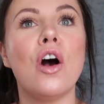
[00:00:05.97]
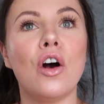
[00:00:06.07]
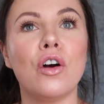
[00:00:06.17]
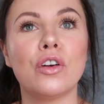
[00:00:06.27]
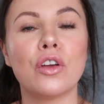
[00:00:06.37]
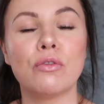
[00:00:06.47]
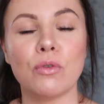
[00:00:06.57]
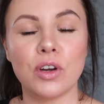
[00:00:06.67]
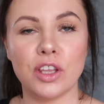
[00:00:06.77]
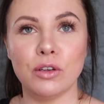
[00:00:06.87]
on
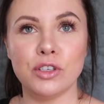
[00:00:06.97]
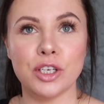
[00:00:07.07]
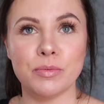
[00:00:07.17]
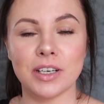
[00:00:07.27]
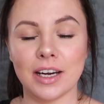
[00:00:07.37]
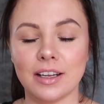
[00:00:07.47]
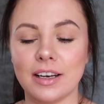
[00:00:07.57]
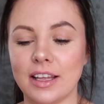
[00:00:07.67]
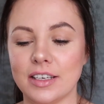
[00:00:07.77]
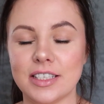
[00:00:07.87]
growing a YouTube channel,
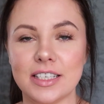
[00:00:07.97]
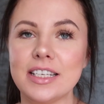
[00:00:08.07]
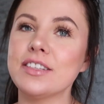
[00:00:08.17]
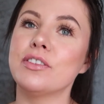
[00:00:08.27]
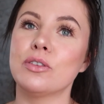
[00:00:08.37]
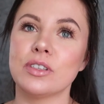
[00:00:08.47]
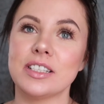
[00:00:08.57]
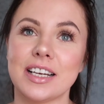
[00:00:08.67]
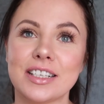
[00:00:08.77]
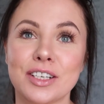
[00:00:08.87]
and today's video
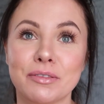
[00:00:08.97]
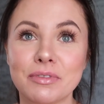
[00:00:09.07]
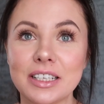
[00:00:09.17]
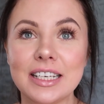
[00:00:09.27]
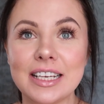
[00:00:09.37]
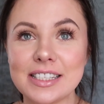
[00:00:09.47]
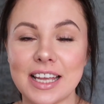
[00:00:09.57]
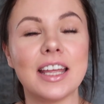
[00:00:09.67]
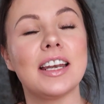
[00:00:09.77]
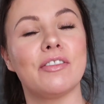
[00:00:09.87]
is actually really
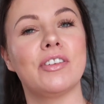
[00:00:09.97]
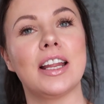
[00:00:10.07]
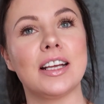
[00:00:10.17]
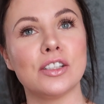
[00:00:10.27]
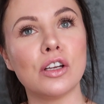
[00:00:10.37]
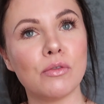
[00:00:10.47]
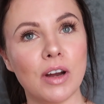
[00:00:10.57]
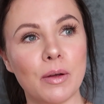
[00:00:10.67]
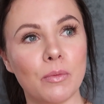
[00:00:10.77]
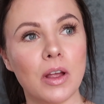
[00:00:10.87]
exciting. I feel like it's a
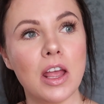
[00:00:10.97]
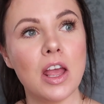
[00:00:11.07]
great